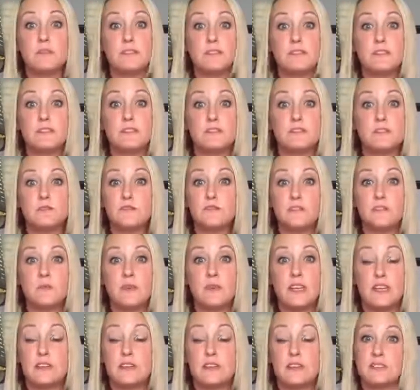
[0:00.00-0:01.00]
See what's on social
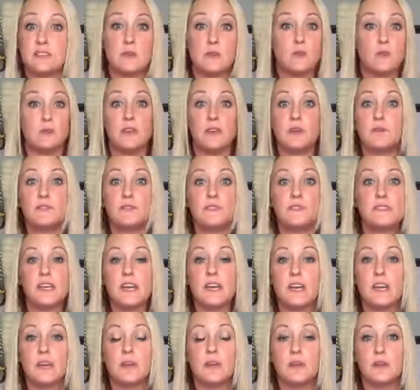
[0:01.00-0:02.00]
media, see what people
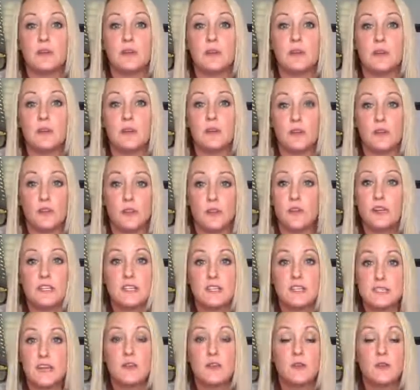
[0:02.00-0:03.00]
say. They're going
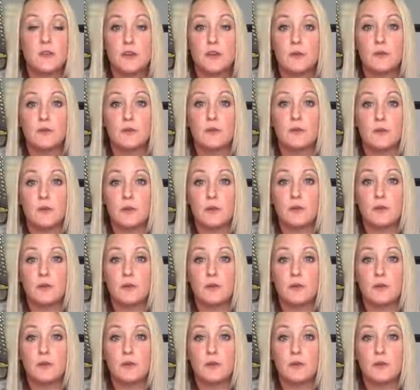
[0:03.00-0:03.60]
to tell you.